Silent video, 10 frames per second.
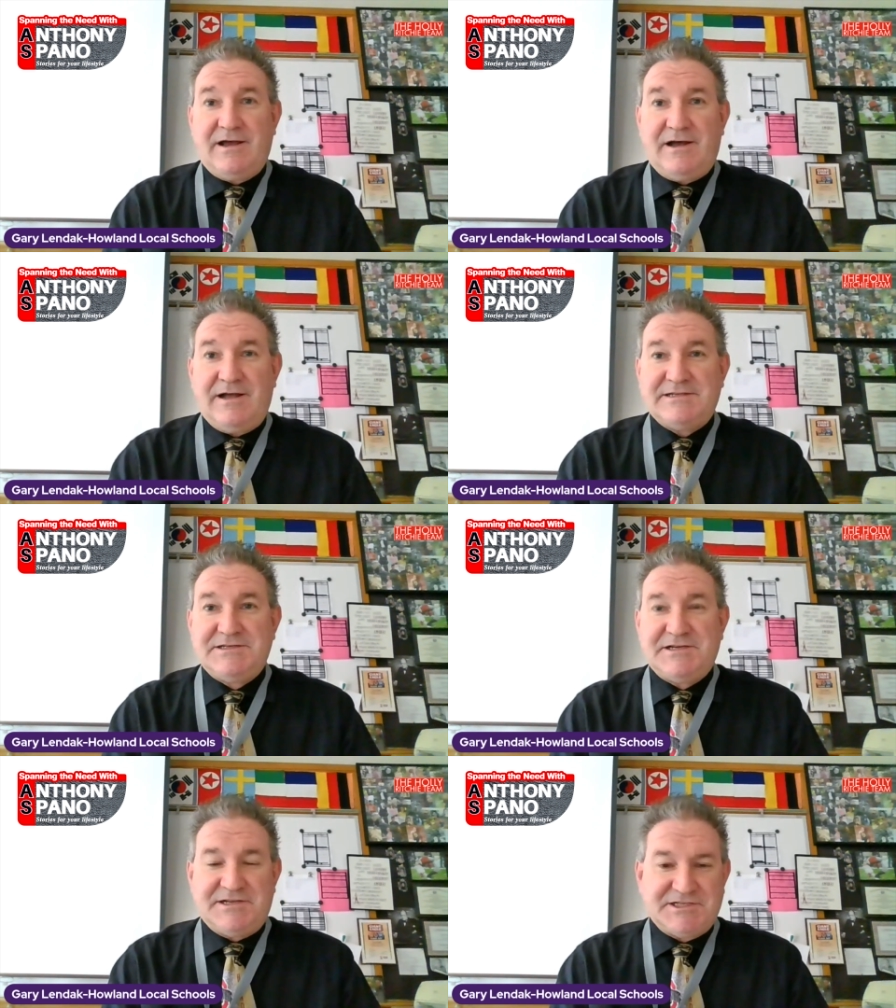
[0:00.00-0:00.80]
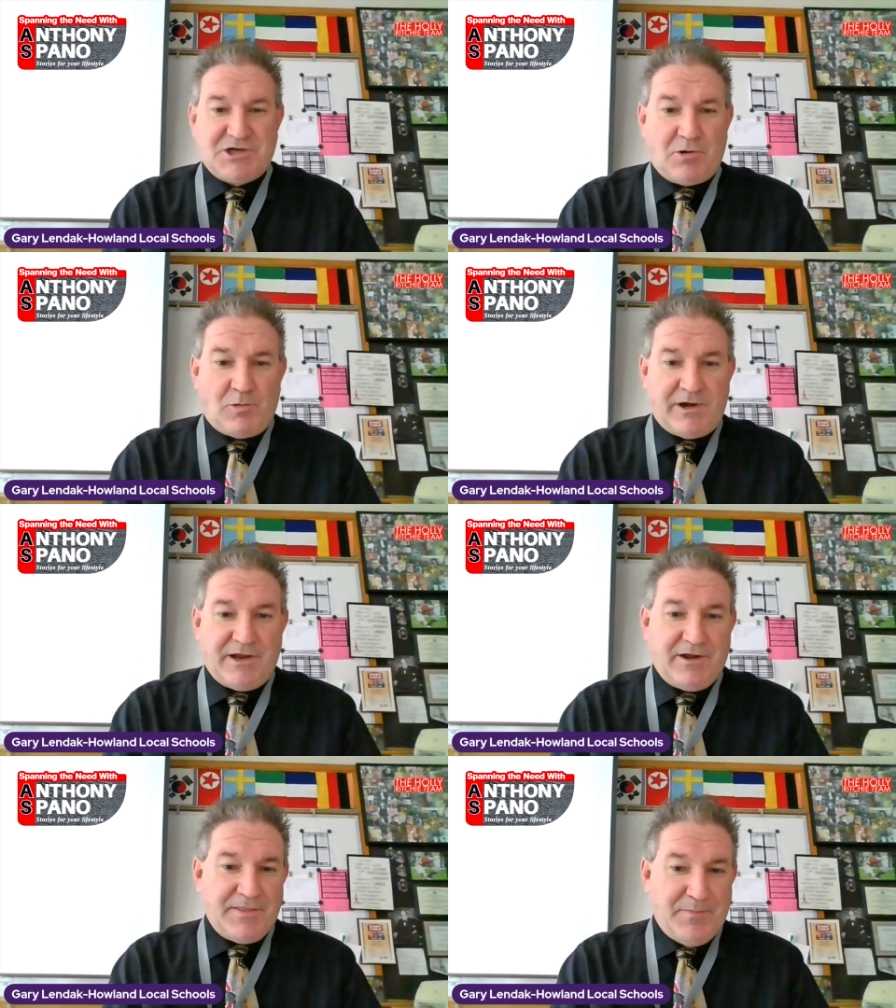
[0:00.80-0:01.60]
Uh, to start
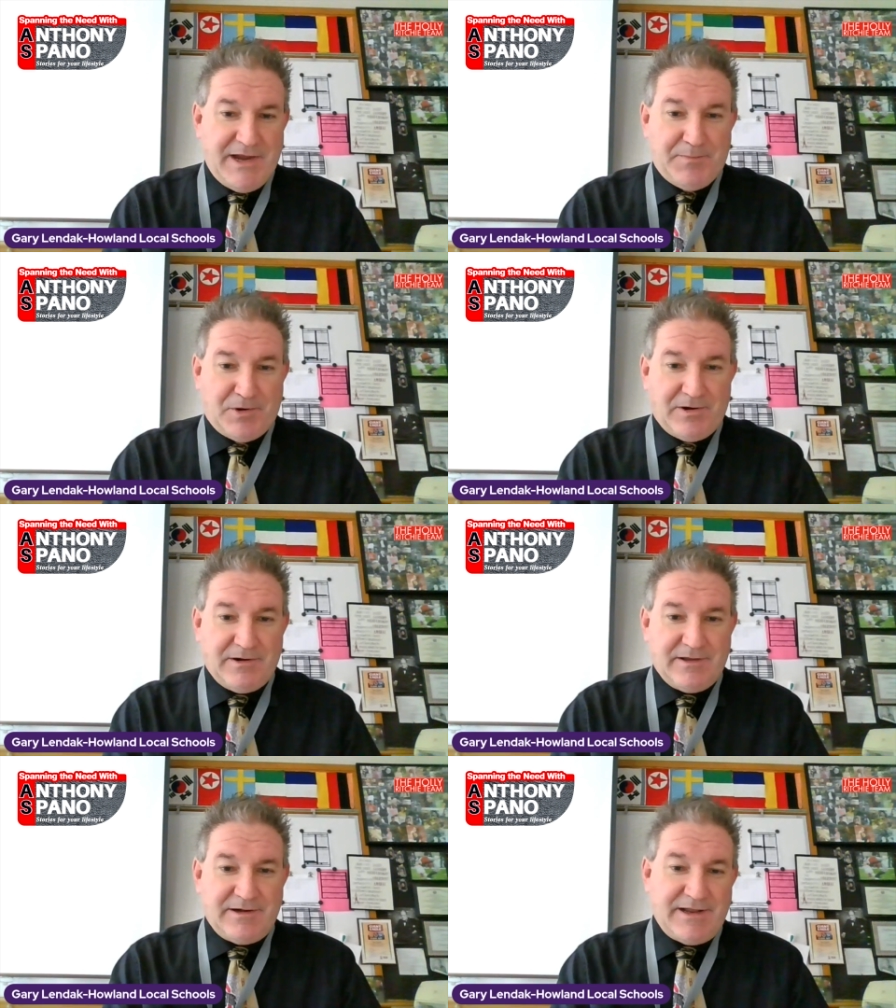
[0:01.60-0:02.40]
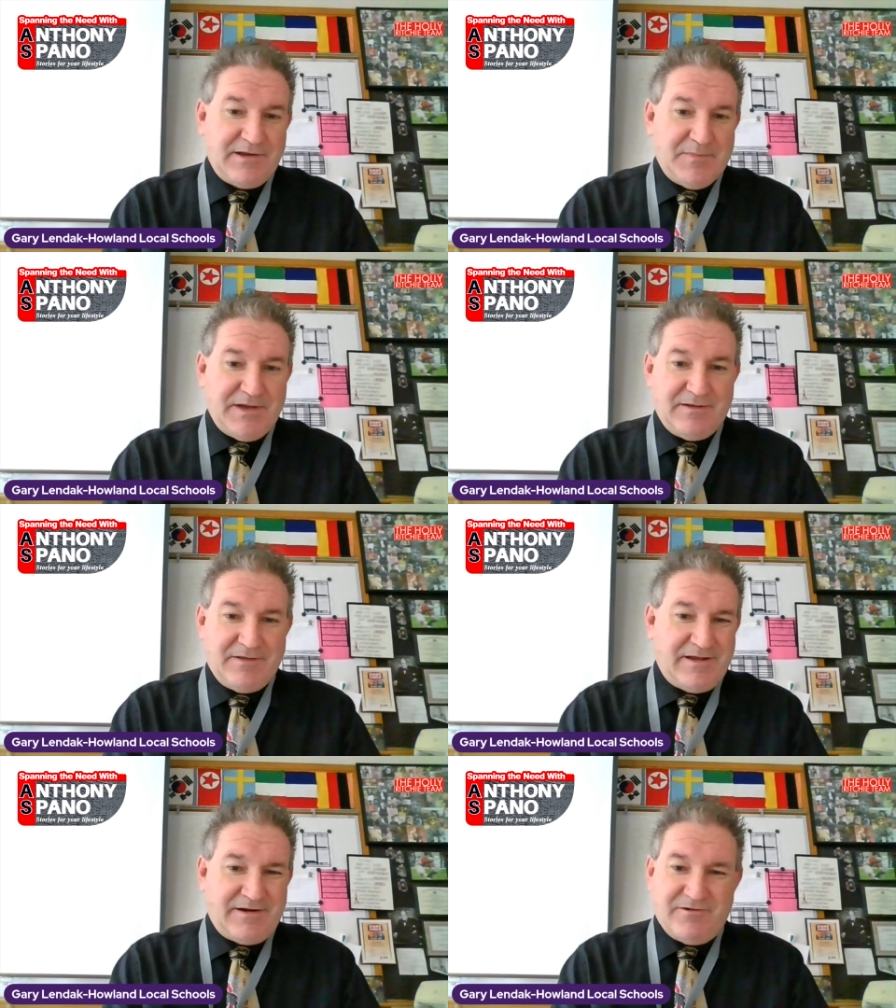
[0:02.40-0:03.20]
working on the paper. And it had to be,
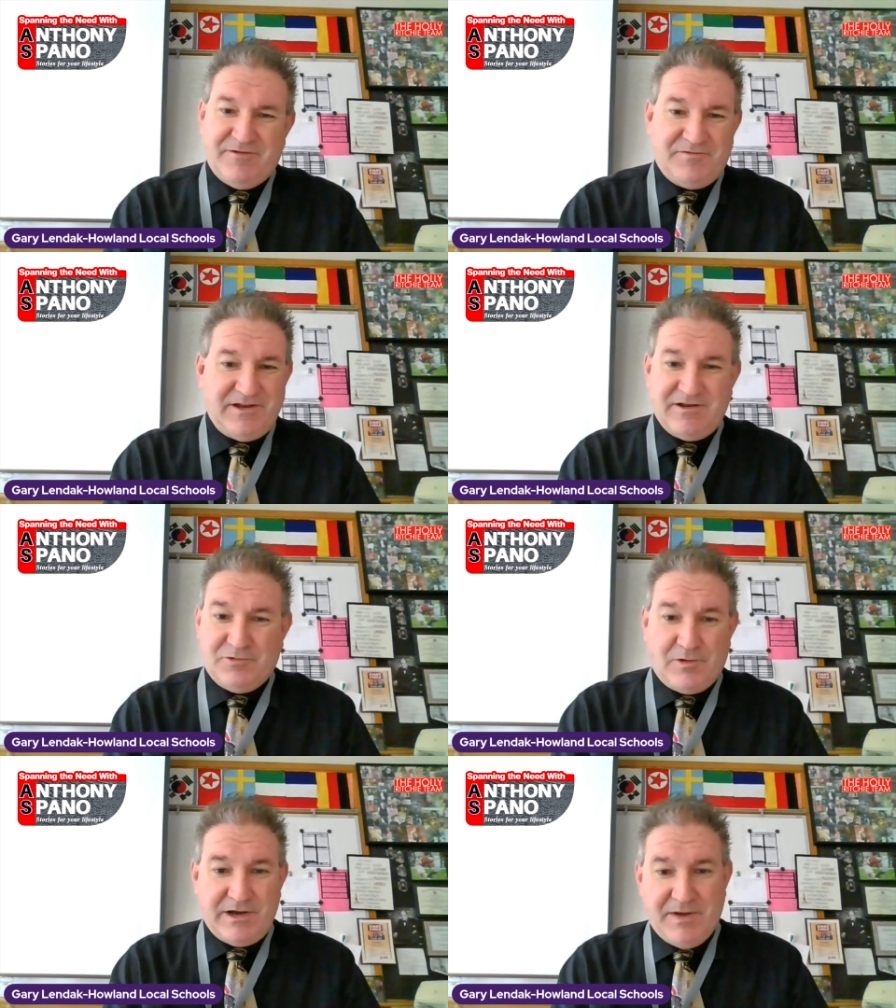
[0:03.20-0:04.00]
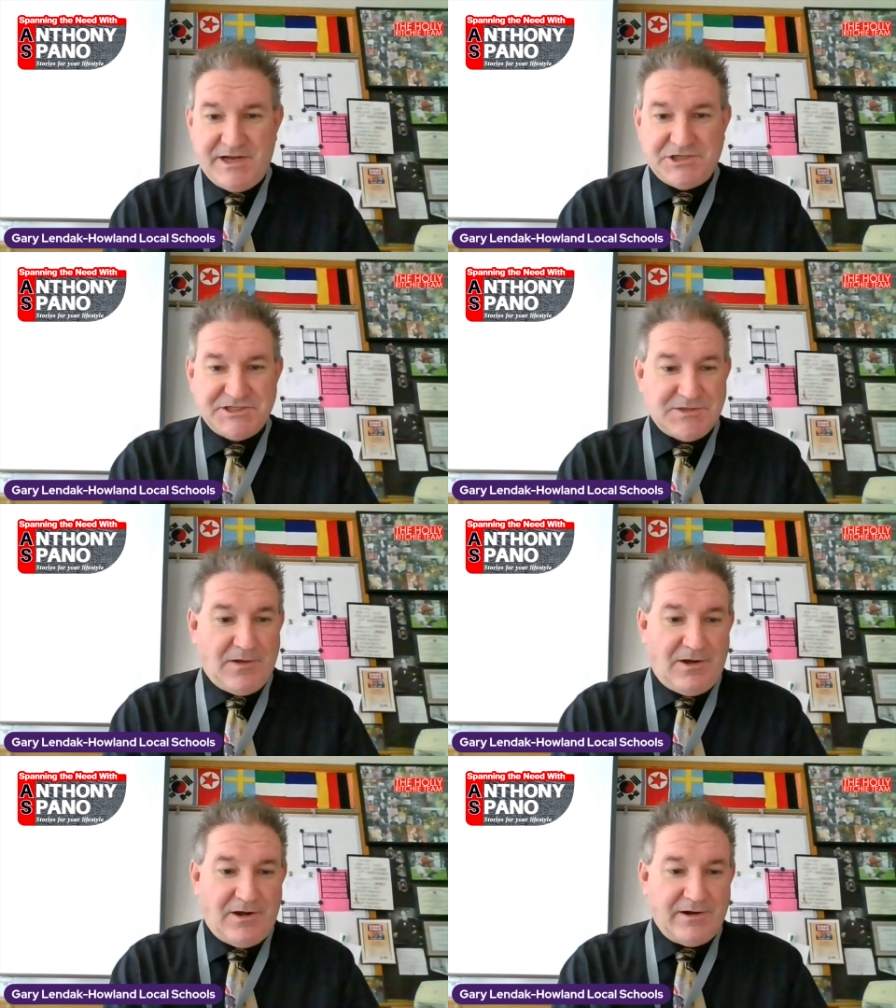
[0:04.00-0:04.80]
I don't know, 15 to 20 pages
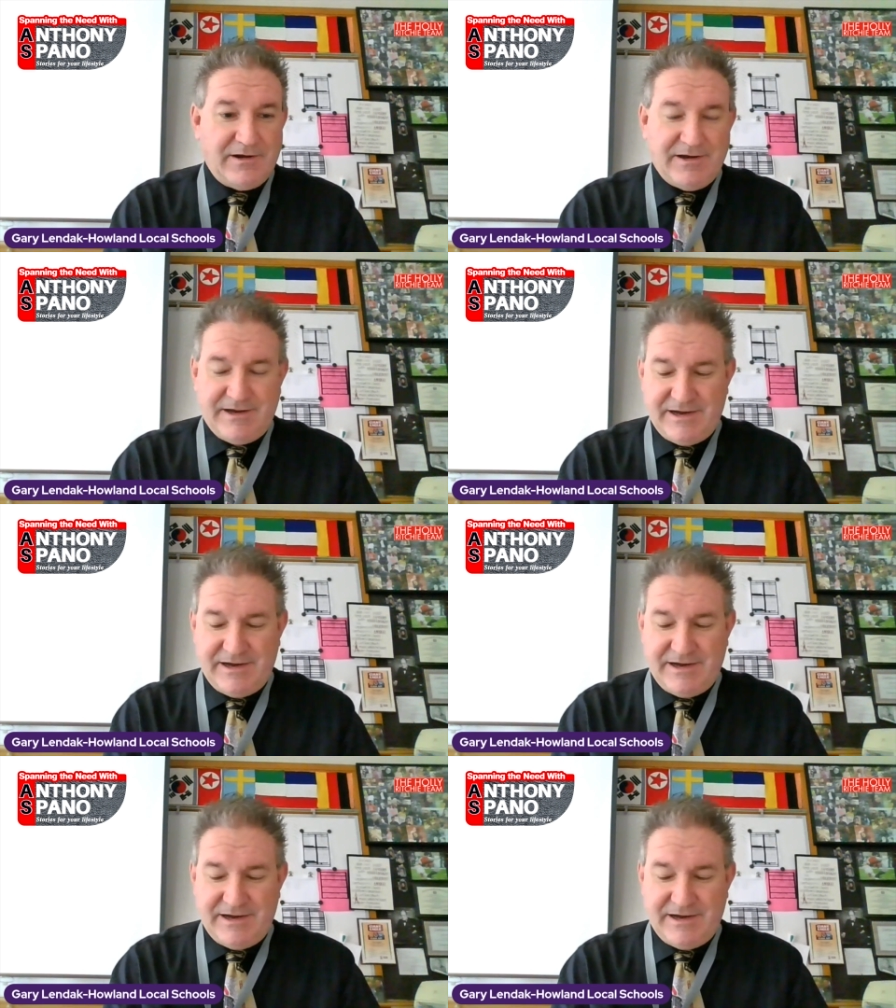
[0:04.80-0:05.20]
long.